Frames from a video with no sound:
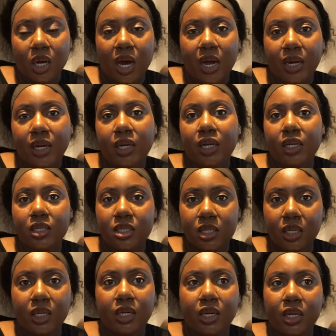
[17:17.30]
i needed
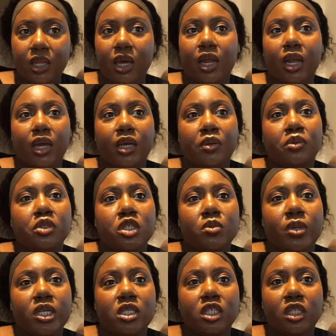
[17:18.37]
to hear that like he was just
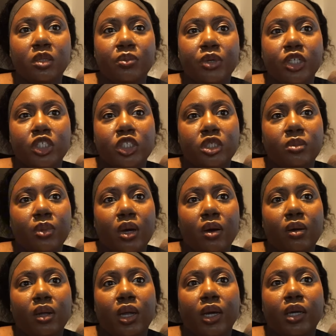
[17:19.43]
basically preaching
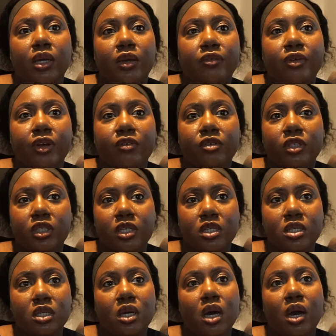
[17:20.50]
about like giving everything
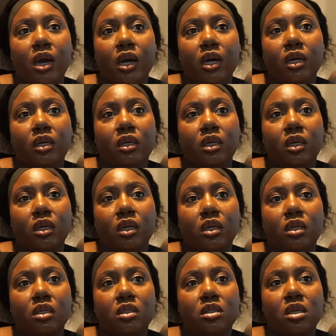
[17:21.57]
to god
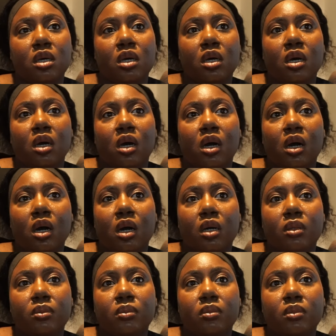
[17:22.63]
and uh,
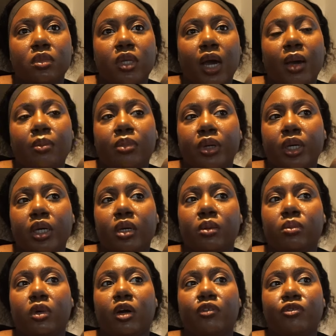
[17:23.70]
not being
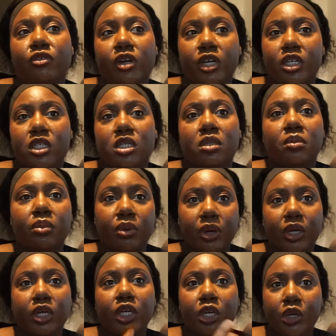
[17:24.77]
afraid to
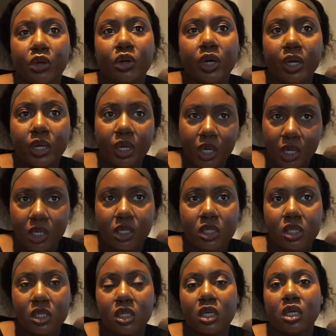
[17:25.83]
bring your
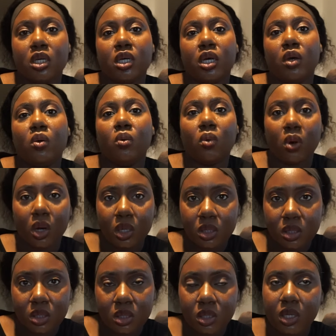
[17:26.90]
needs and
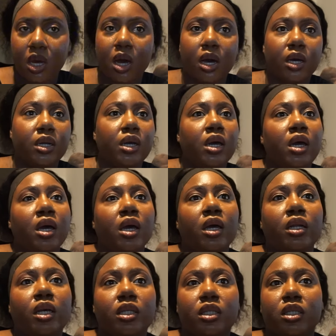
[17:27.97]
wants to God.
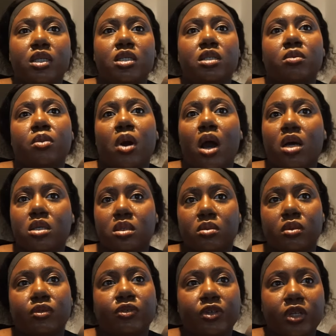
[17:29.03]
Nothing is
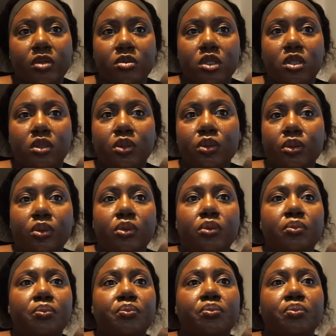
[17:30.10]
impossible for Him to do.